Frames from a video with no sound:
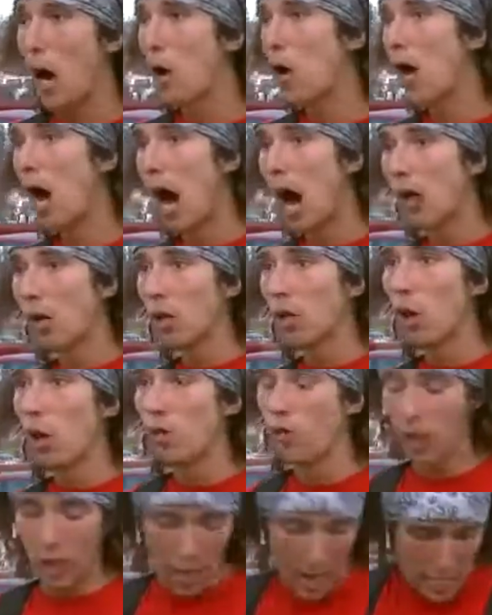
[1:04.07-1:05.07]
out, I look
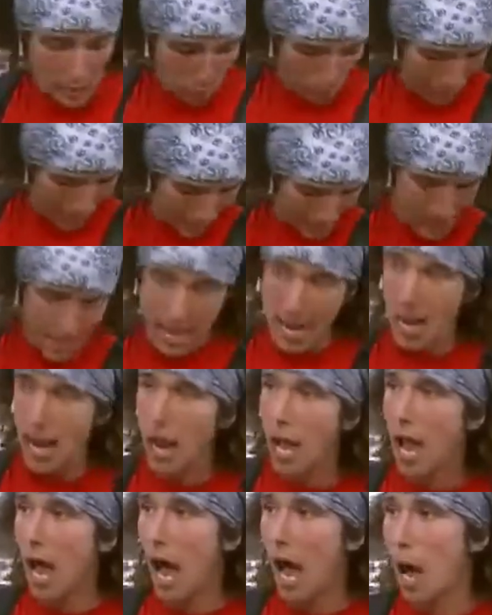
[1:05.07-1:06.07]
over, the guy's pinned there.
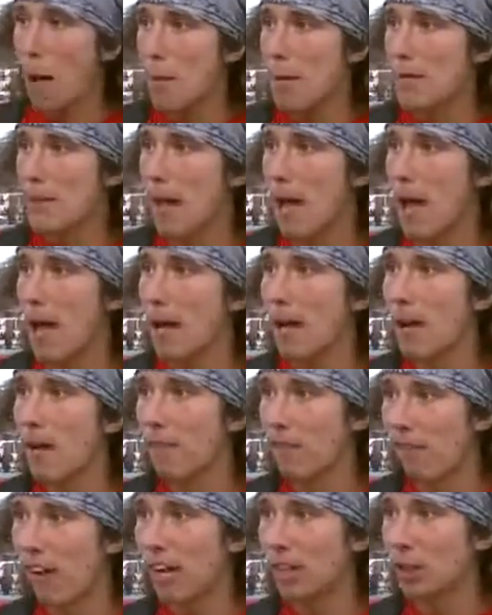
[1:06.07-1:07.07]
I mean, like,
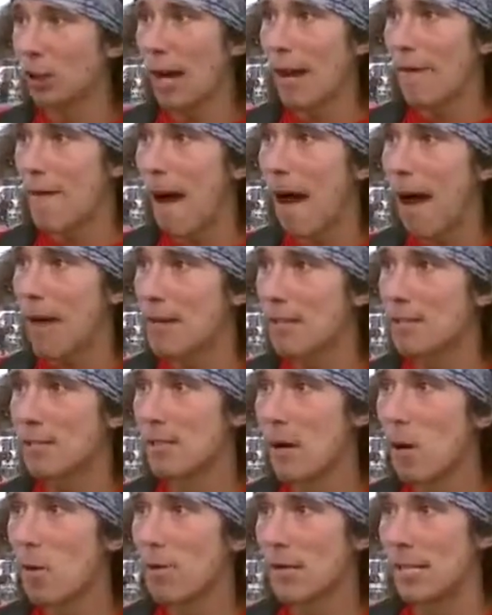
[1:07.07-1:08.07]
freight train riders
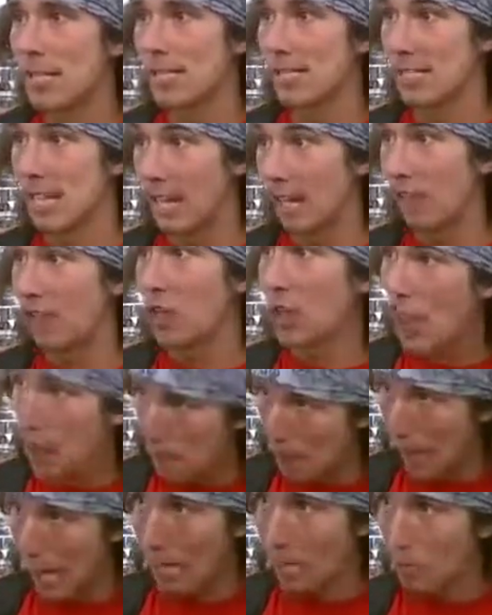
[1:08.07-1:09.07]
know this. Like, if you
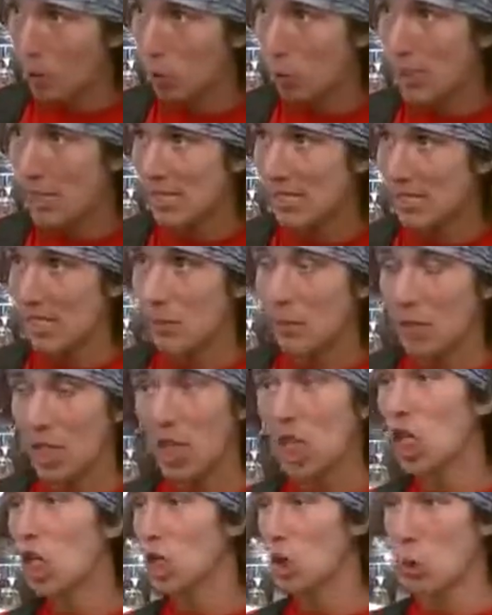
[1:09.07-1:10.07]
get pinned between
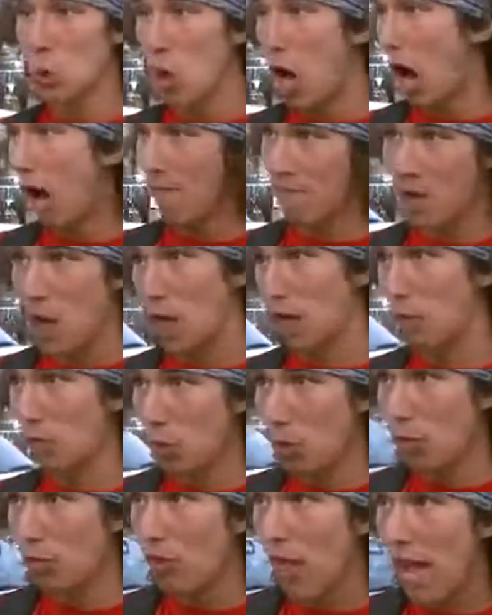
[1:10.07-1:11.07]
something, do not fucking
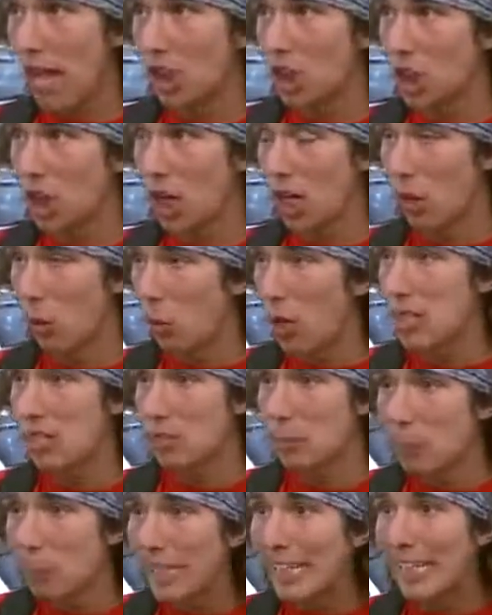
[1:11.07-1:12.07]
move that shit,
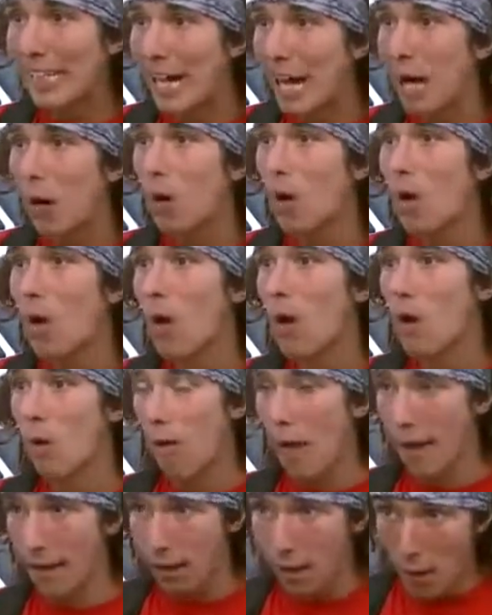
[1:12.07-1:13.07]
otherwise you bleed out.
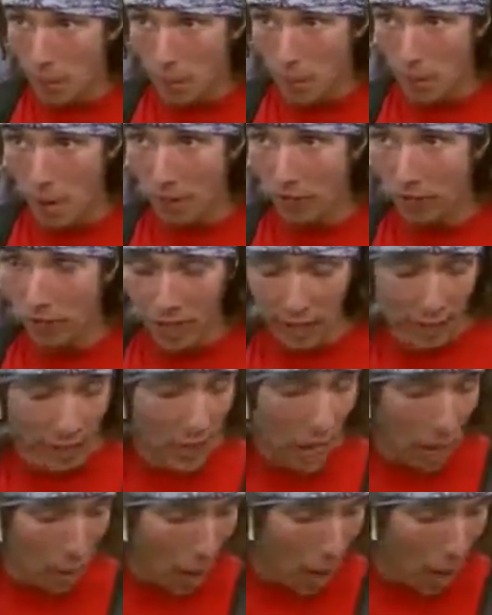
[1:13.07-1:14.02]
Like, motherfucking,